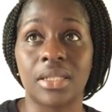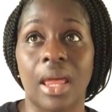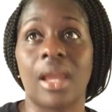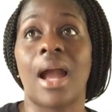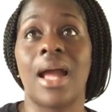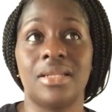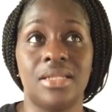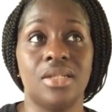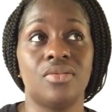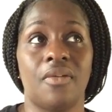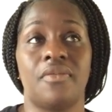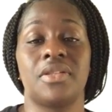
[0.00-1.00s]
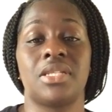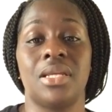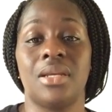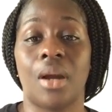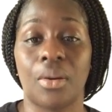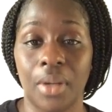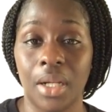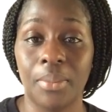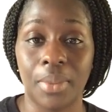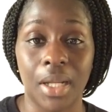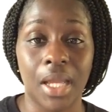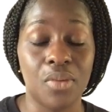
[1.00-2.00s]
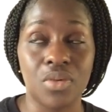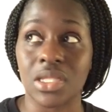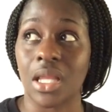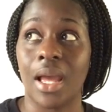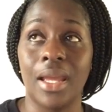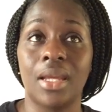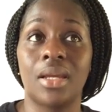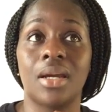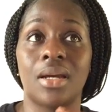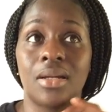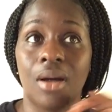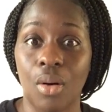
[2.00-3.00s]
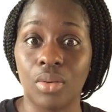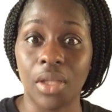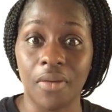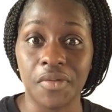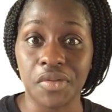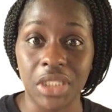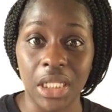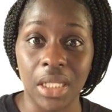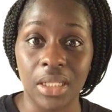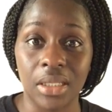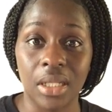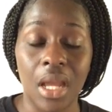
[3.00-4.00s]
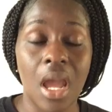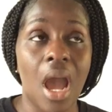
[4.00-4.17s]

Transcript: Like, I deal with fatigue already, but it was like on level ten.